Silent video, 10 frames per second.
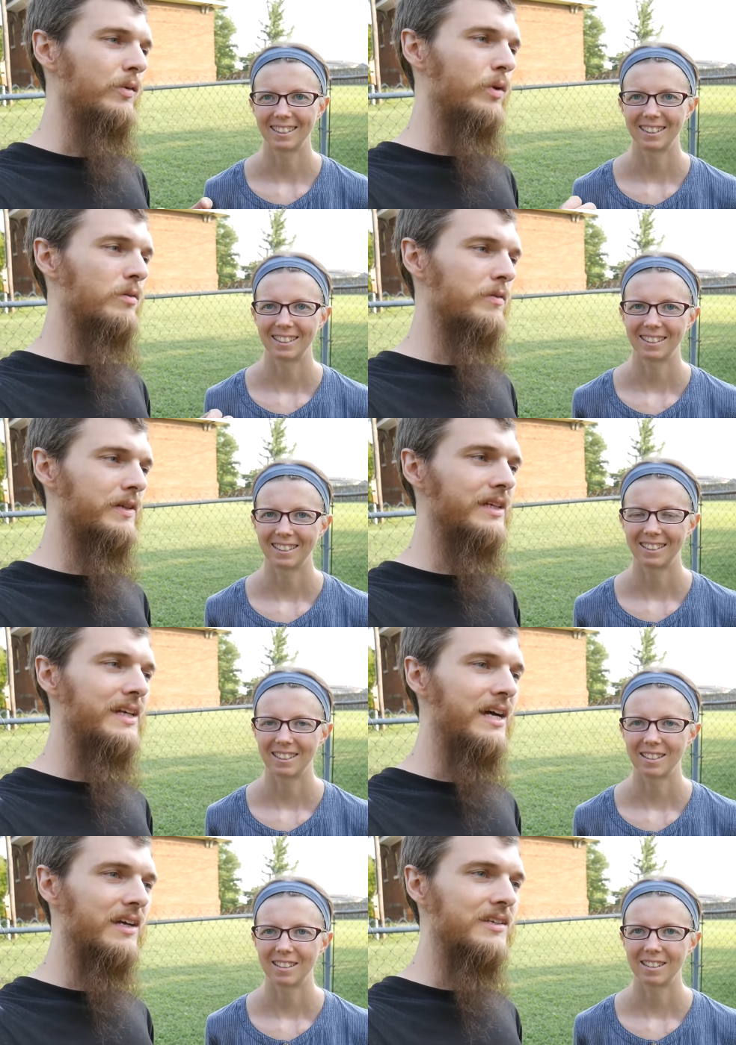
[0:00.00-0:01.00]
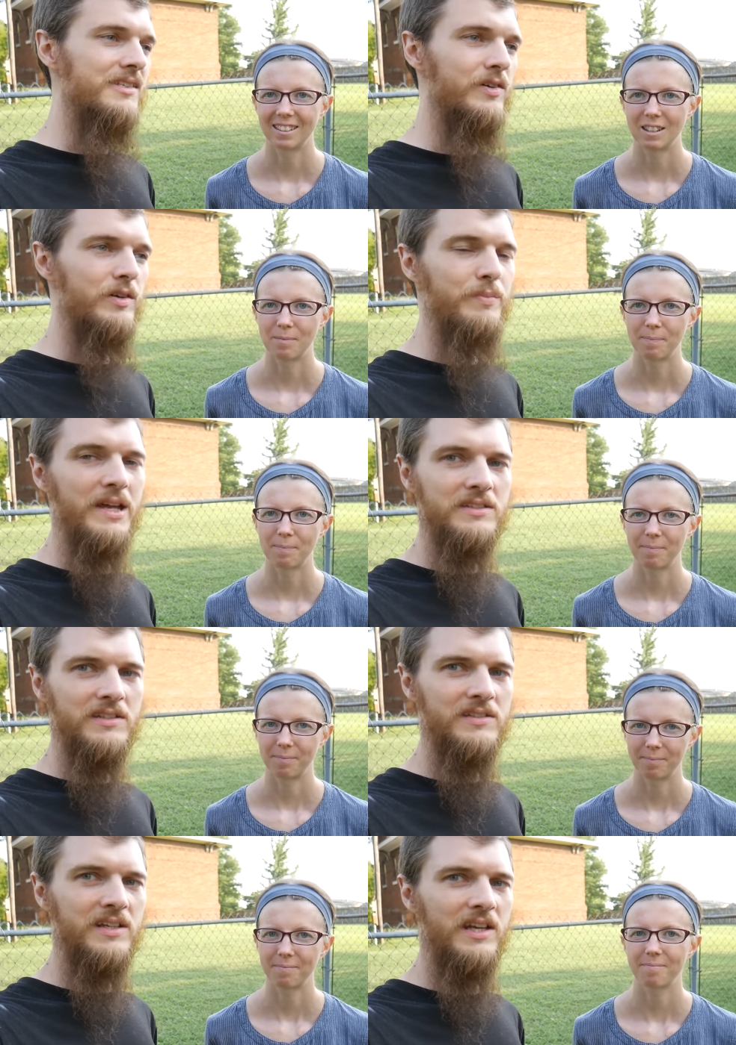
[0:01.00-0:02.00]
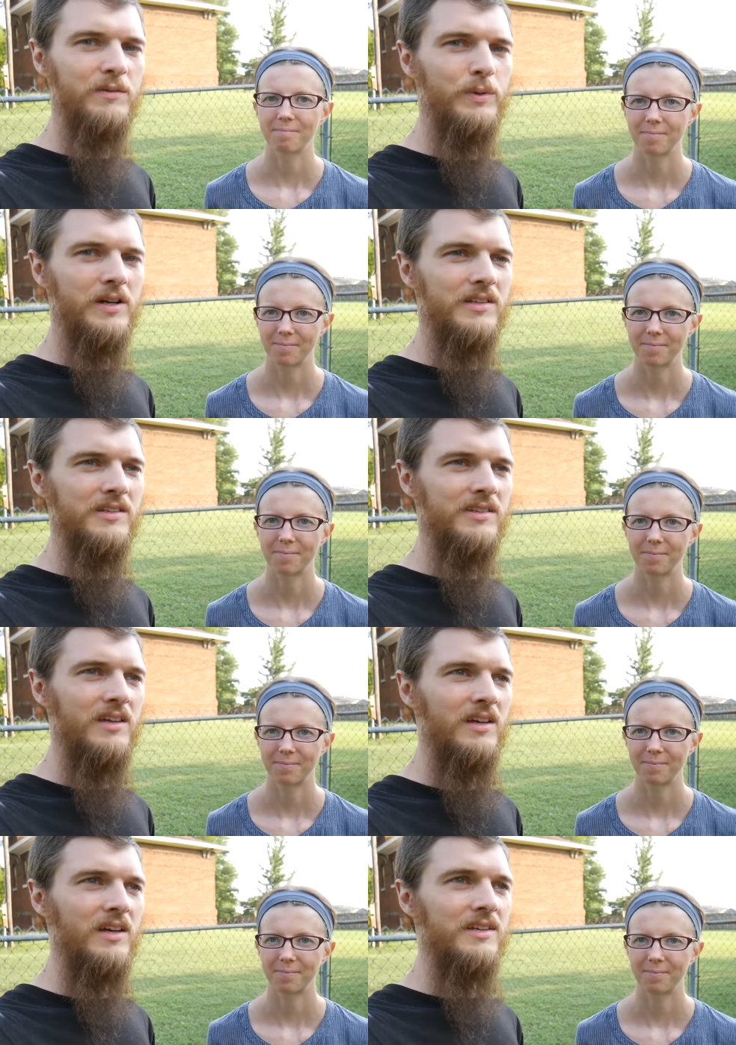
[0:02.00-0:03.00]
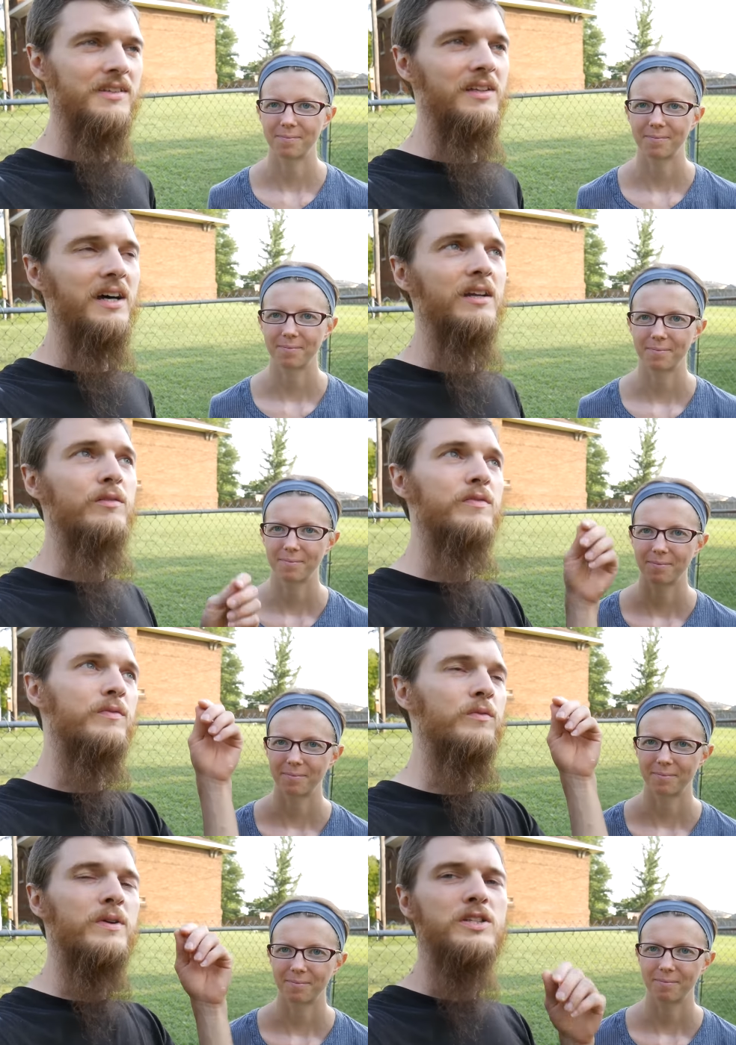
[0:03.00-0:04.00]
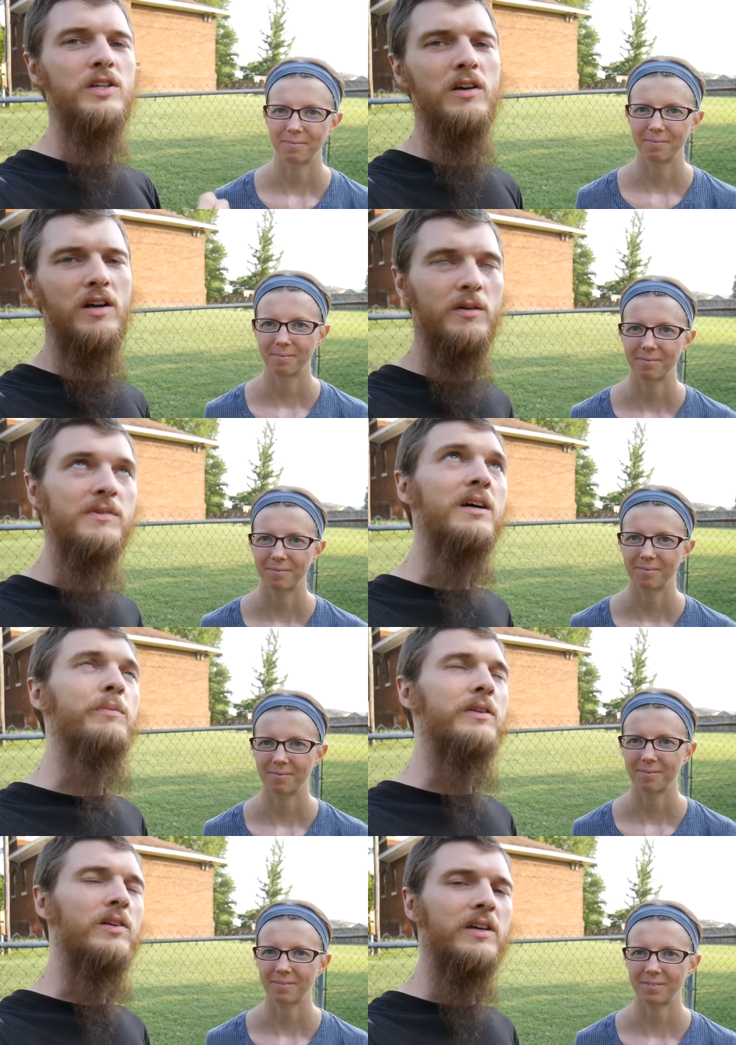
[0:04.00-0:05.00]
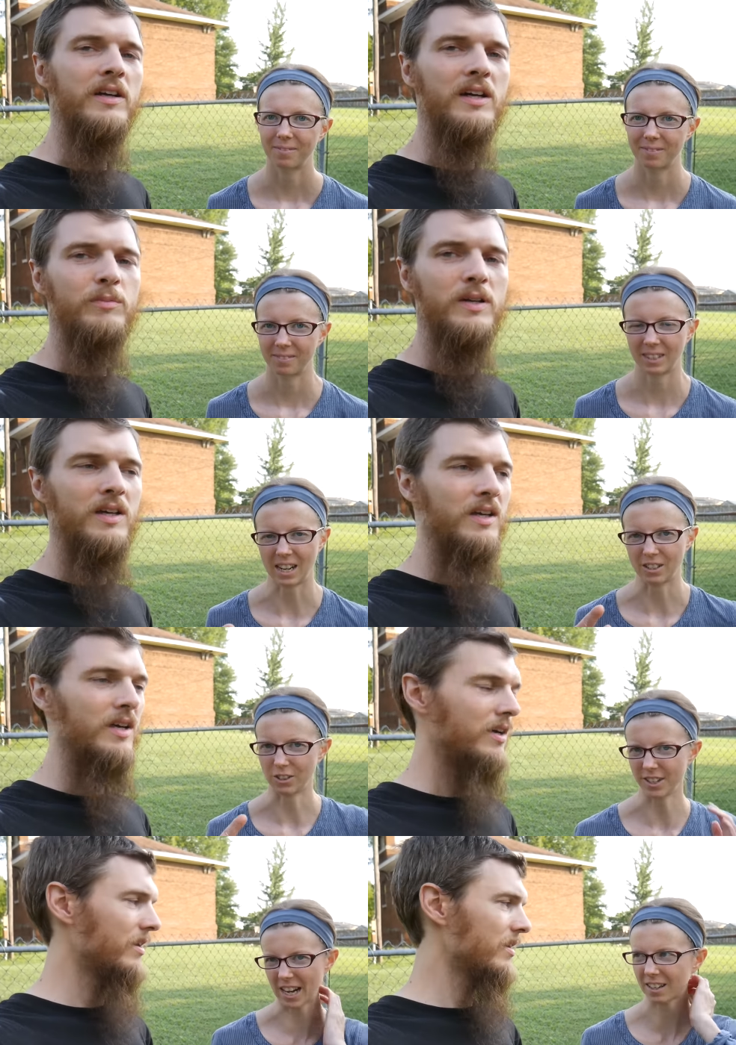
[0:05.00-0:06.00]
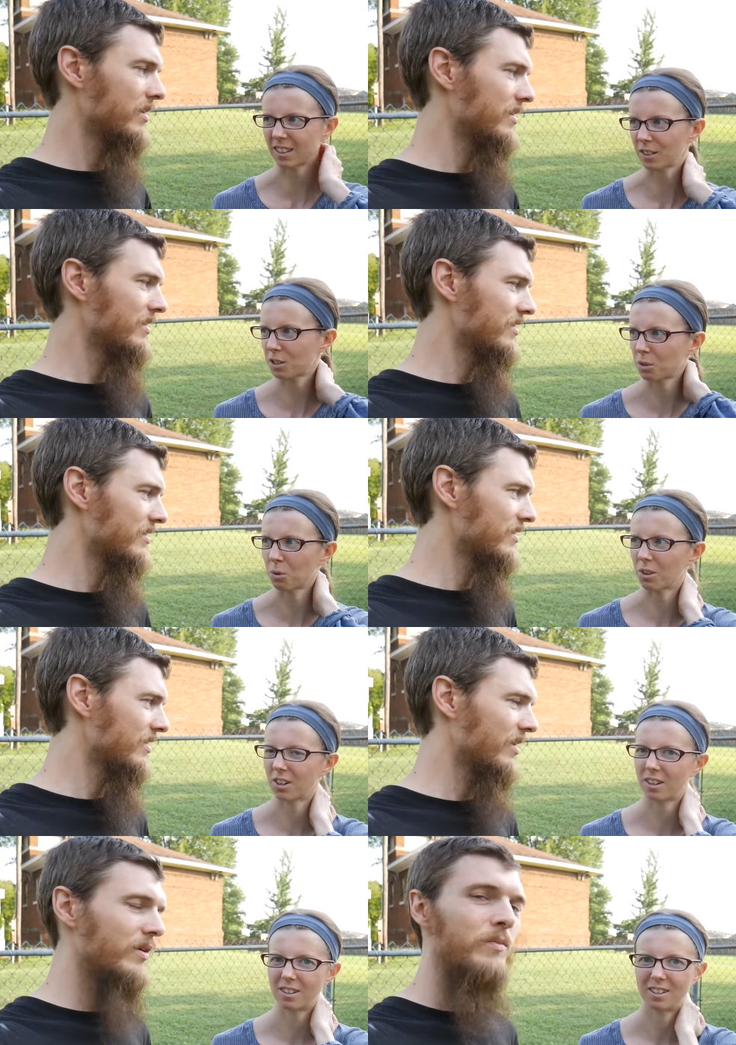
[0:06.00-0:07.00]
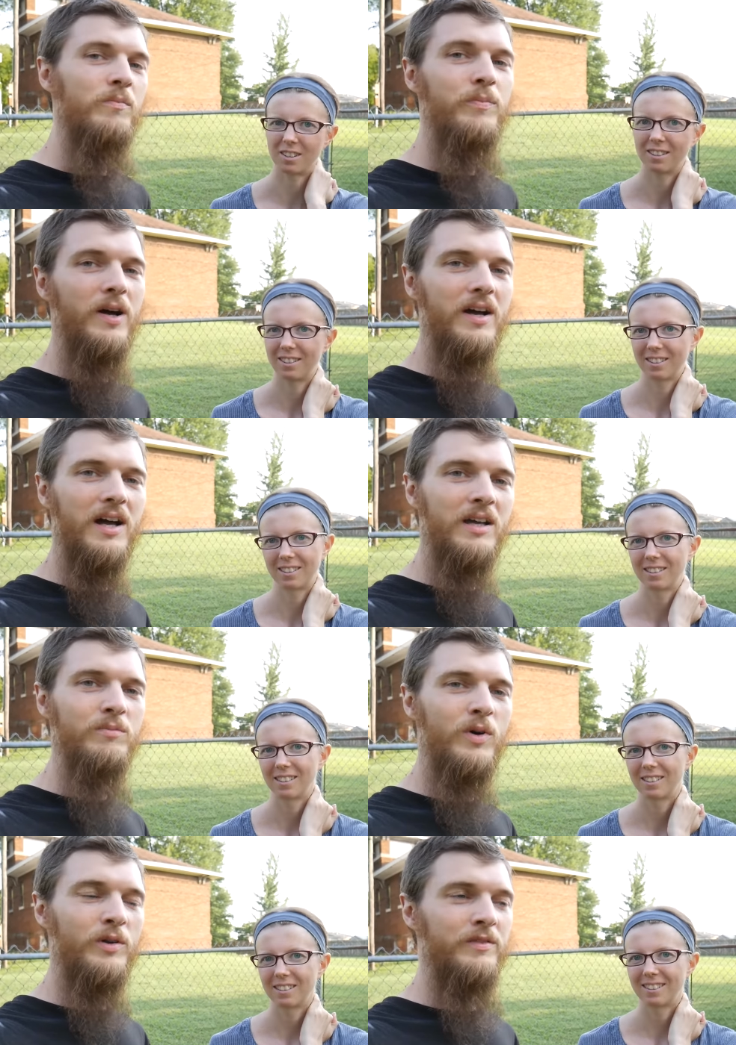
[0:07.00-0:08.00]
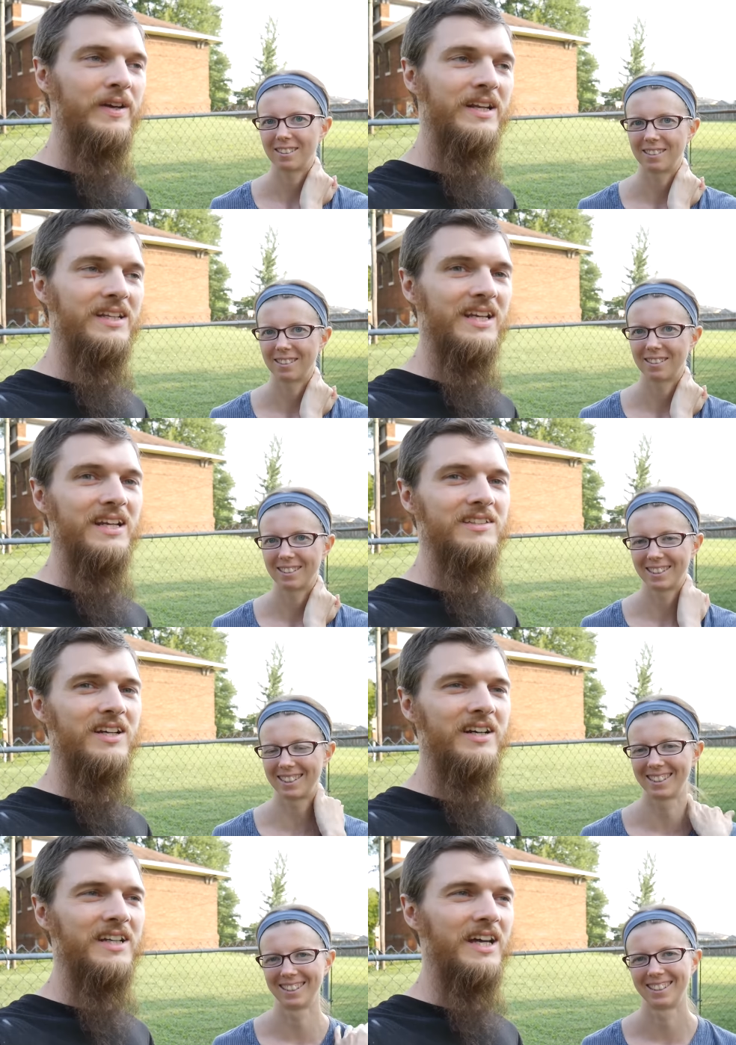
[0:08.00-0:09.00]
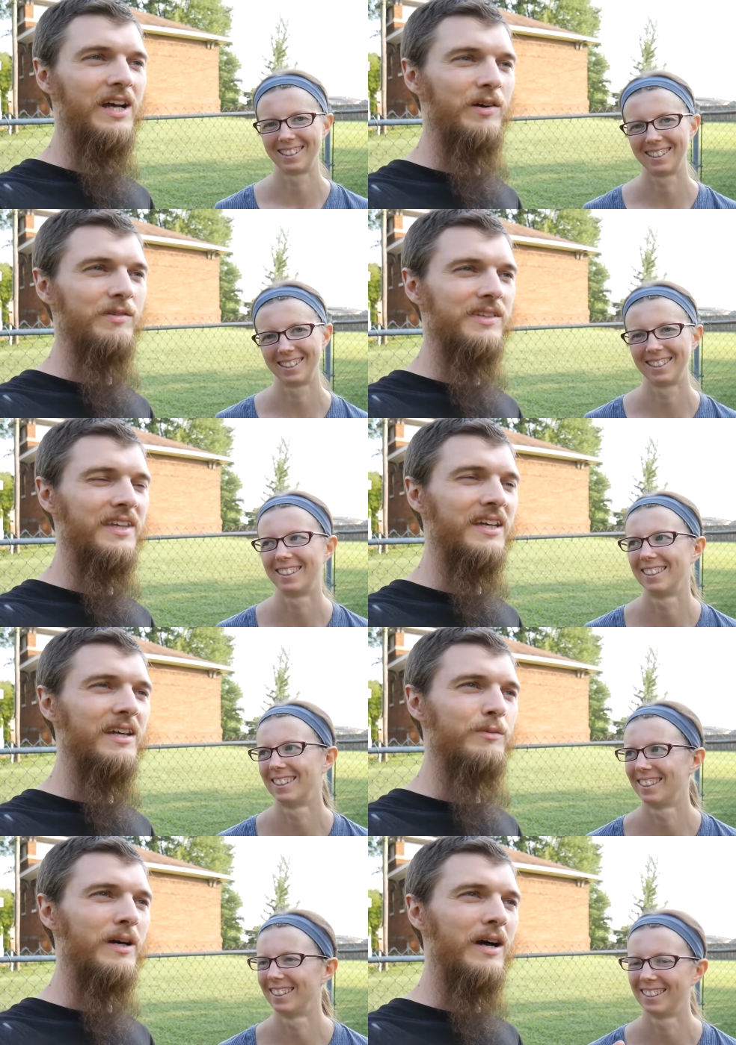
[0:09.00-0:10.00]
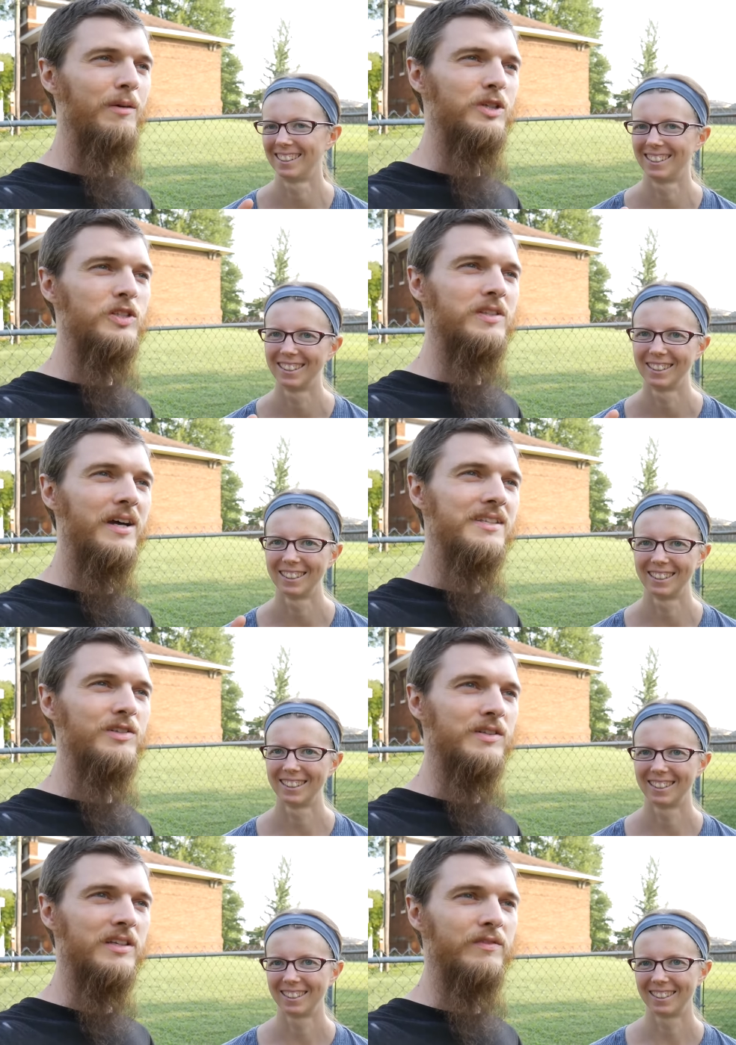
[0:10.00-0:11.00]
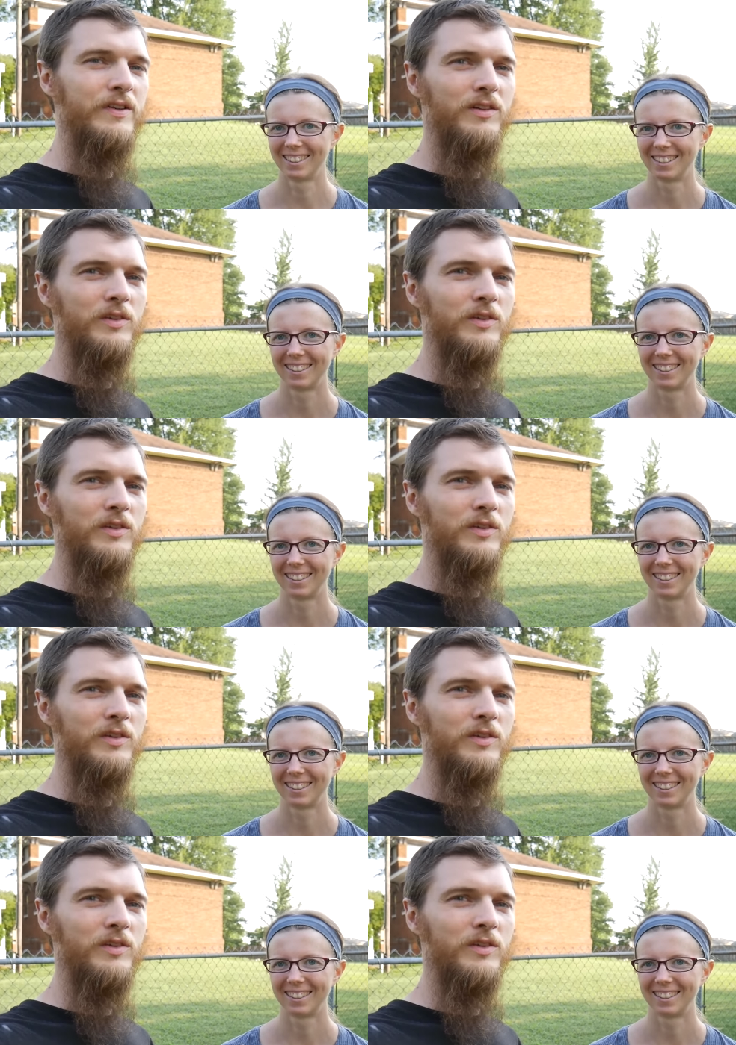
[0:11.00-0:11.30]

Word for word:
Speaker 1: We were really not considering painting today because it's a lot of reaching your arms up and looking up.
Speaker 2: Yeah, and your neck gets sore.
Speaker 1: But I'm motivated to get it done, and I was thinking about how much nicer it's going to feel